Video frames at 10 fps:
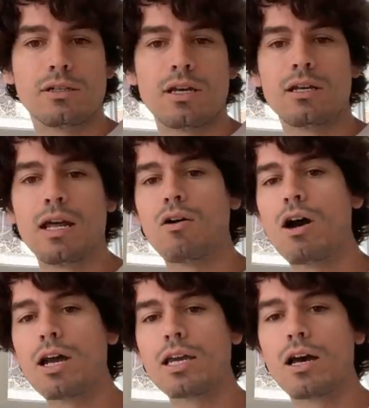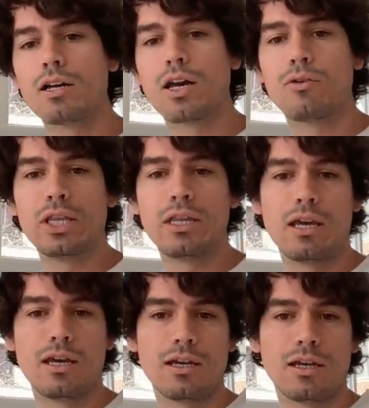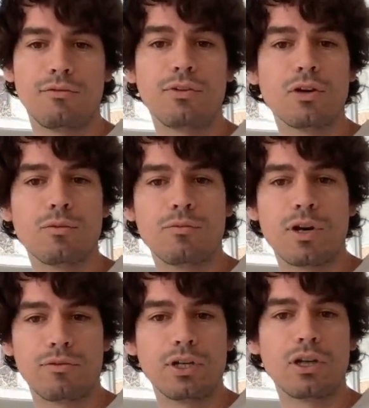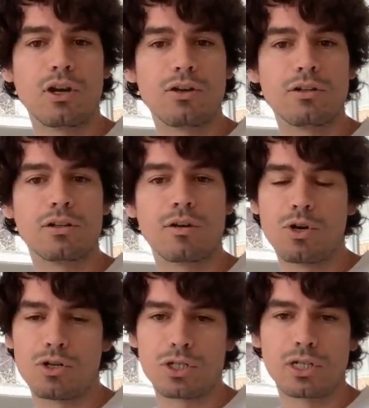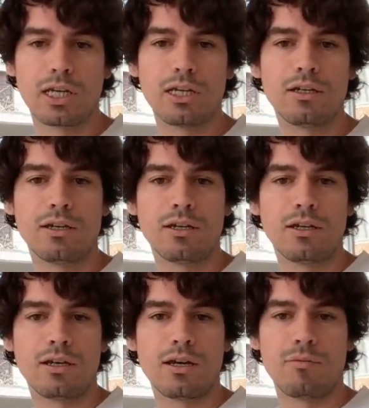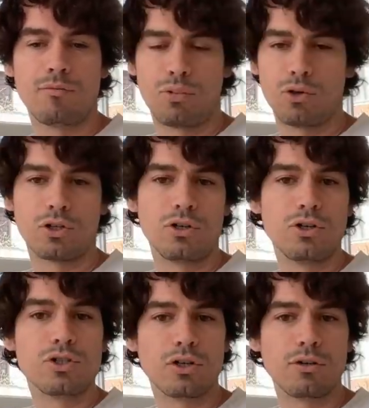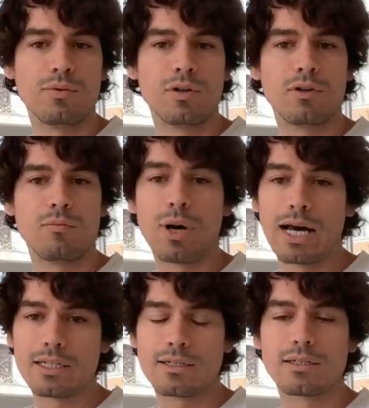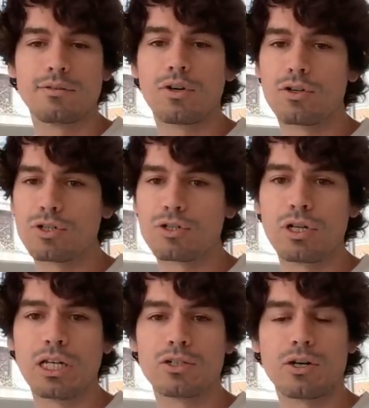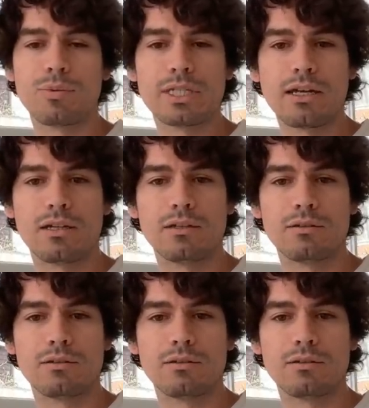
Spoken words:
Now, I can't go in there and film a video commercially and put it on YouTube, but forestry can chop it down.